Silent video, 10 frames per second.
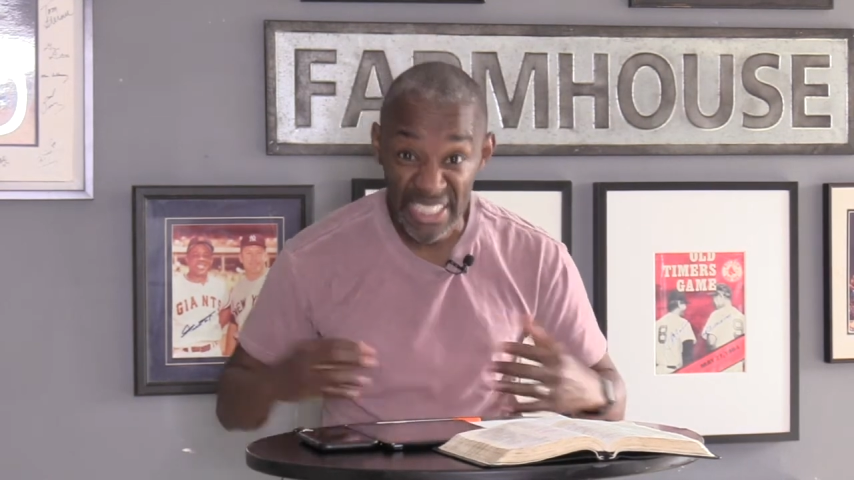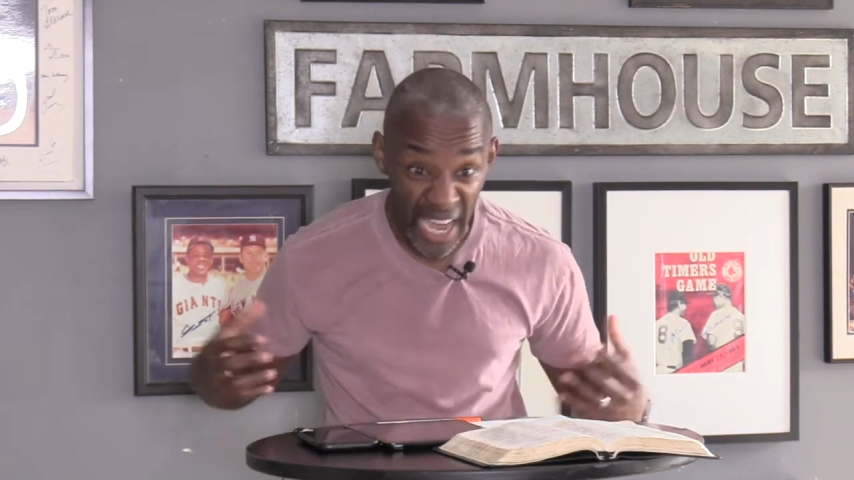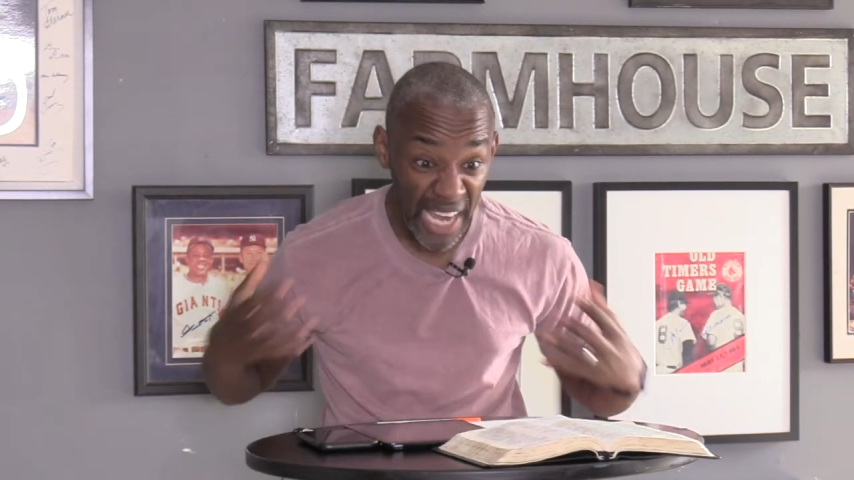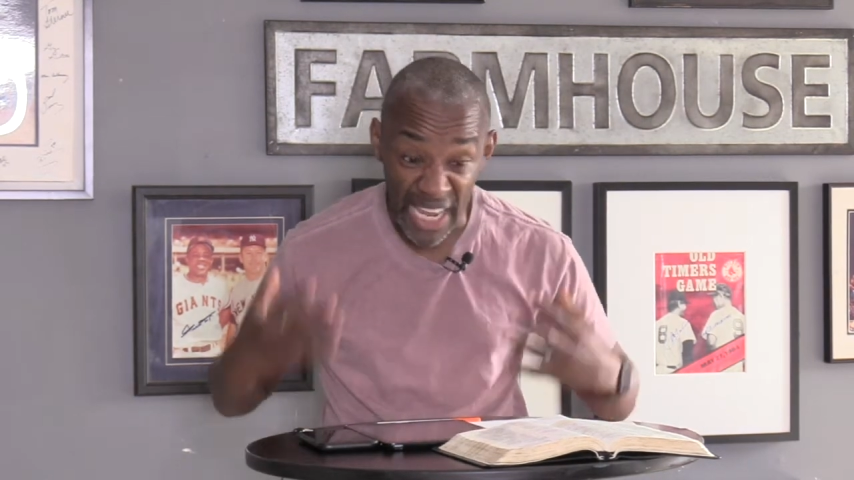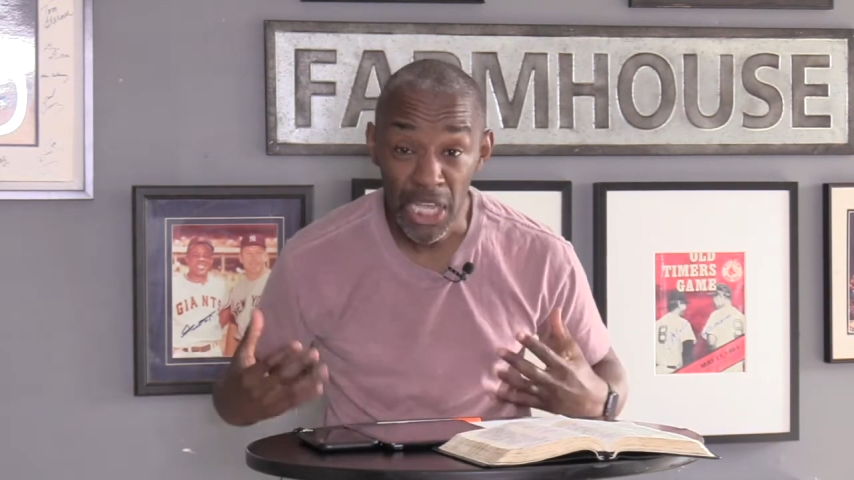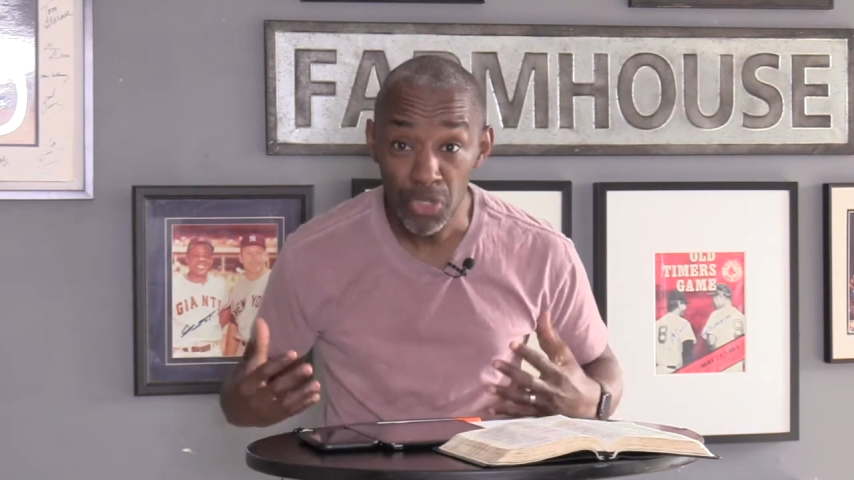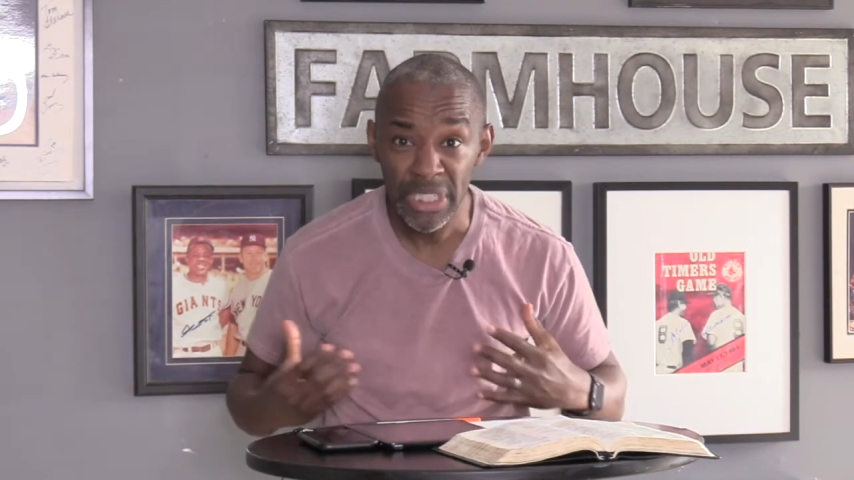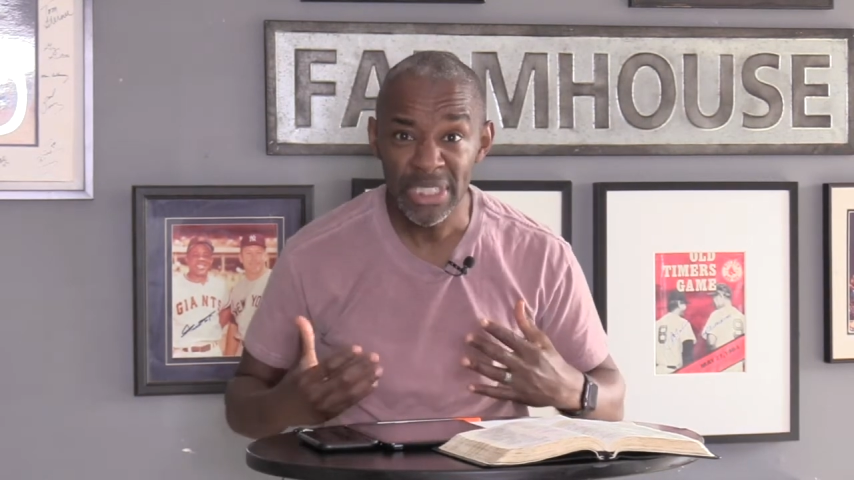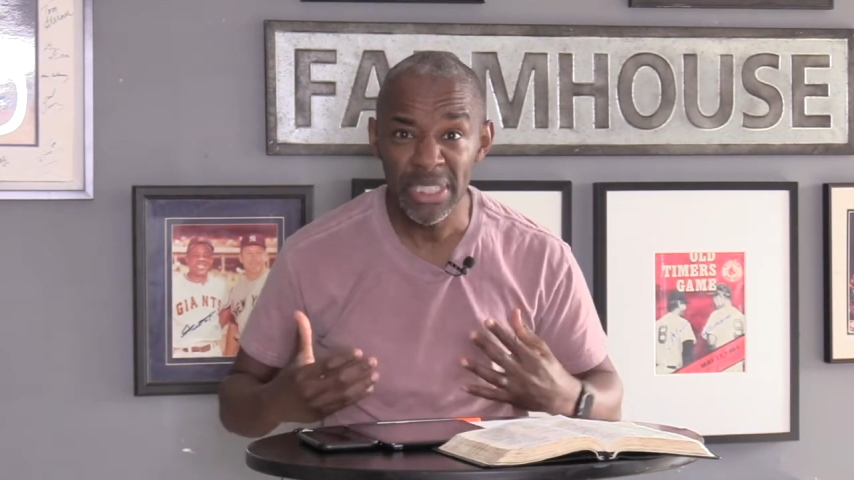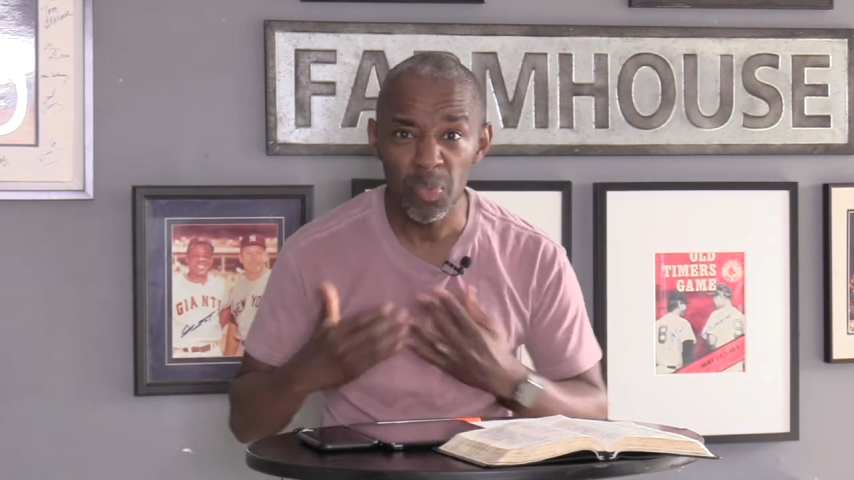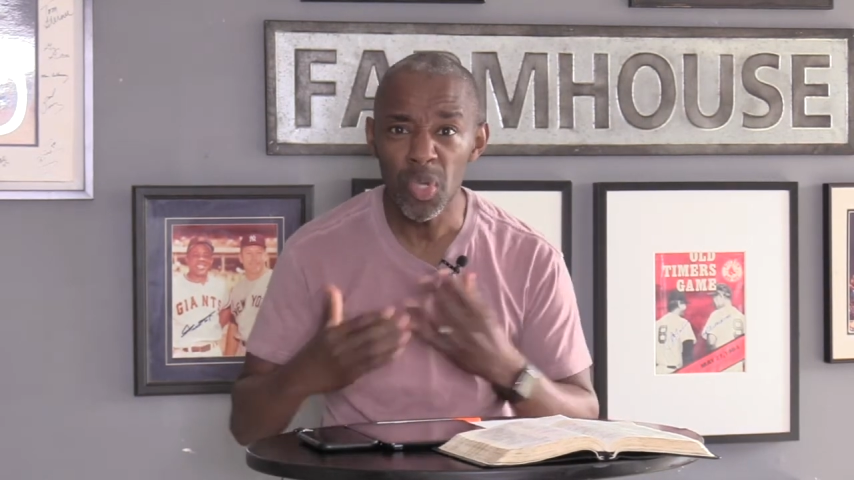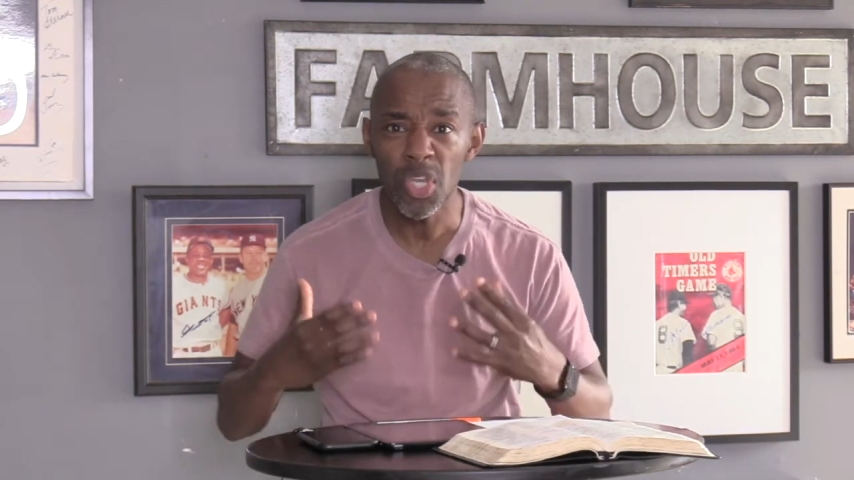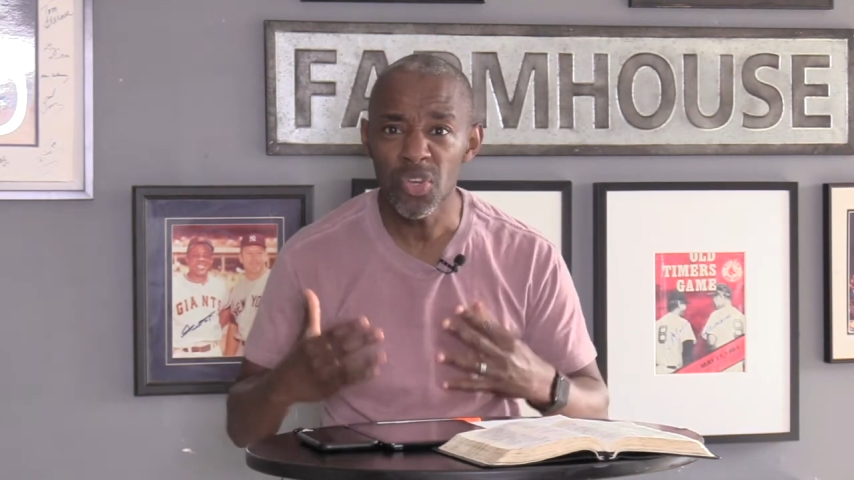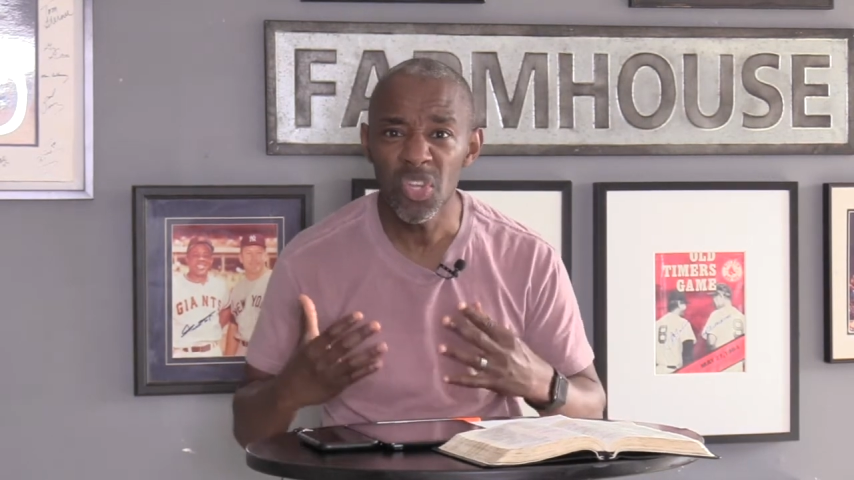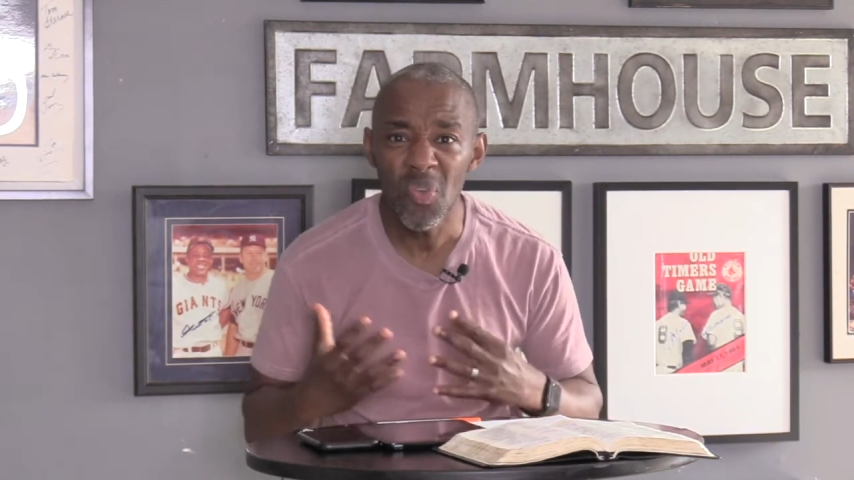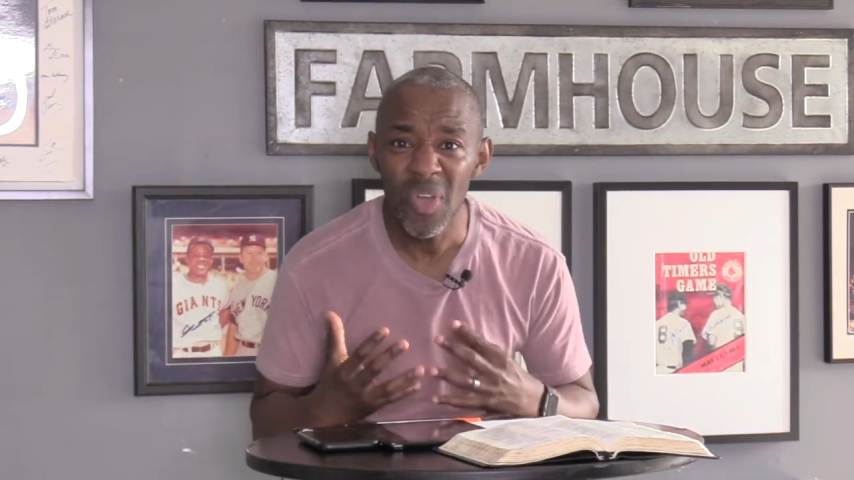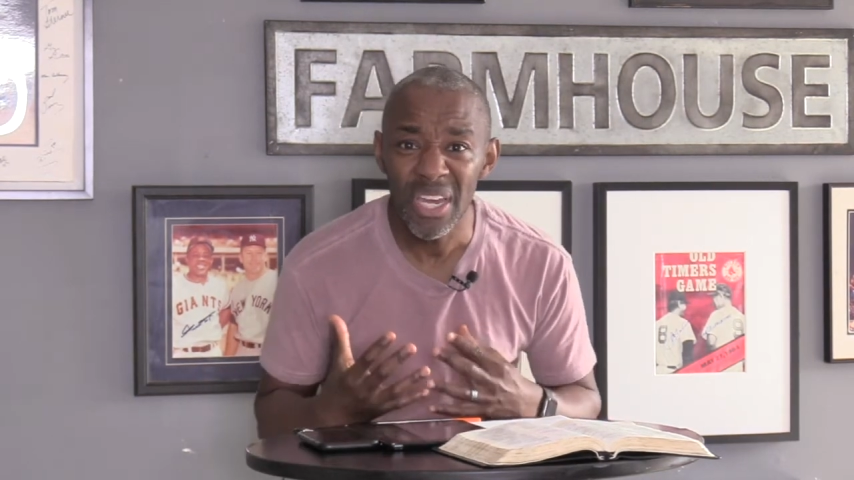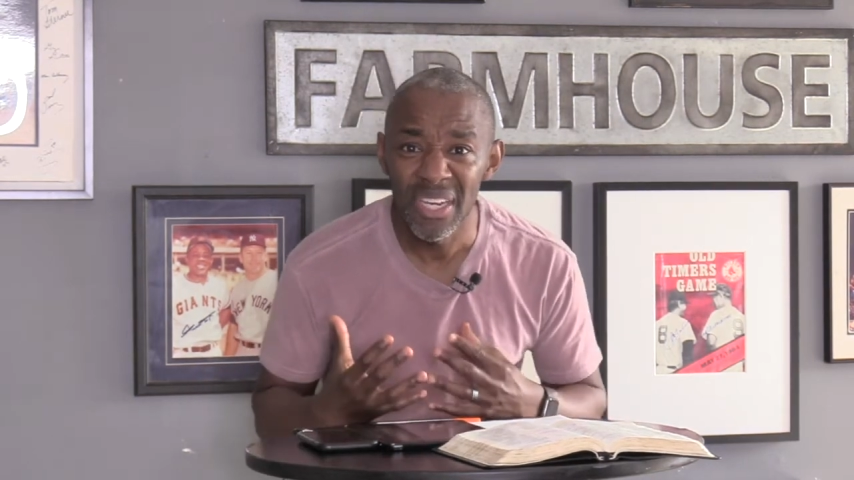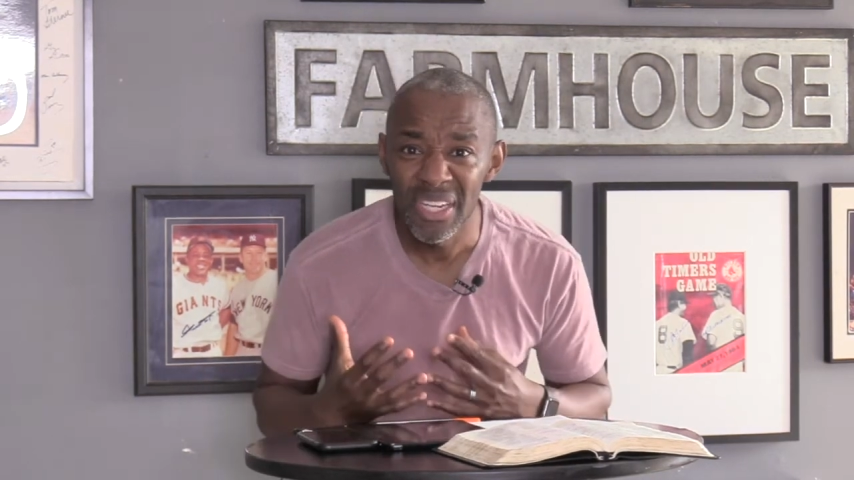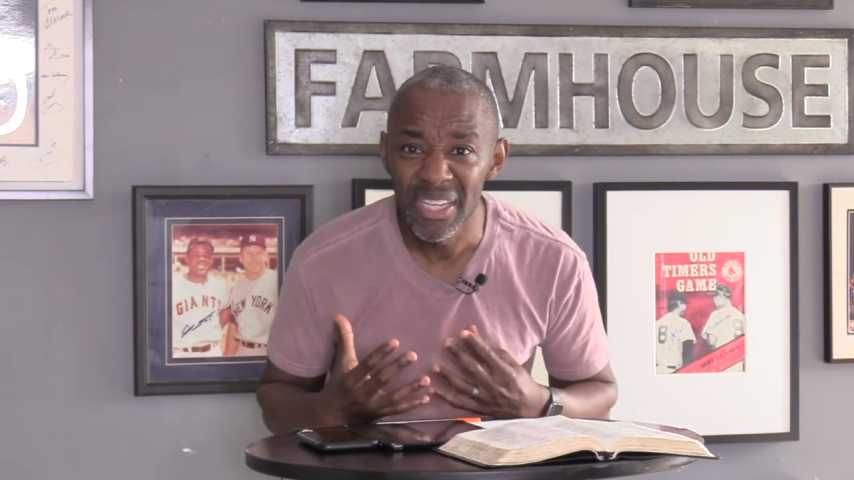got angry and he said, What are you doing?